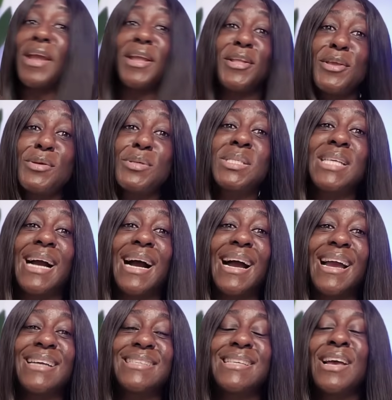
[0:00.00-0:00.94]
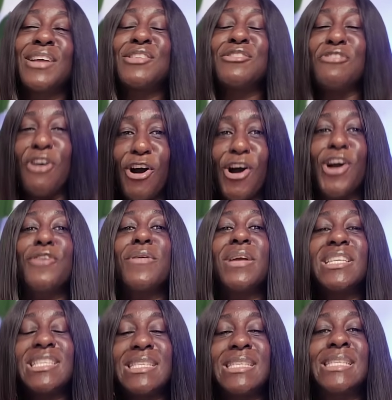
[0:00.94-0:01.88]
great news, guys, the
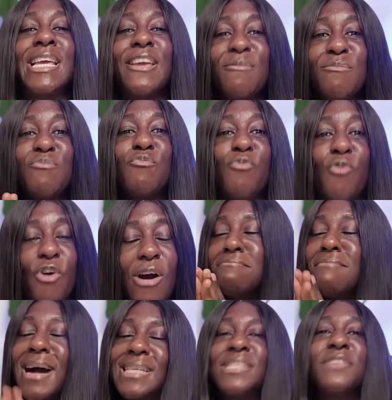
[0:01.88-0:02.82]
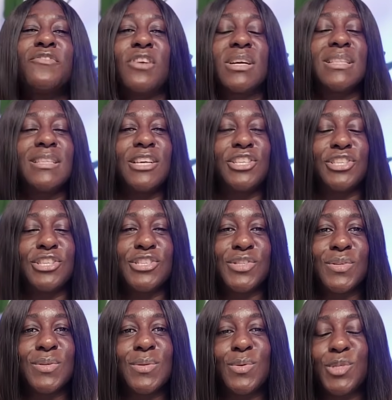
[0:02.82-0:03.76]
orange team won. Massive
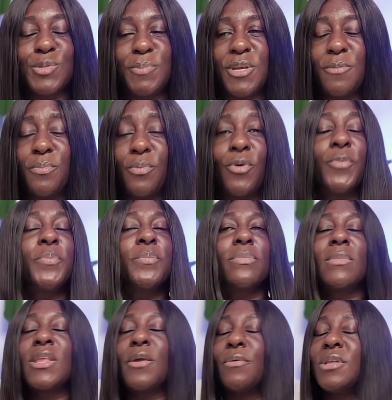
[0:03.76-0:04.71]
congratulations to those people.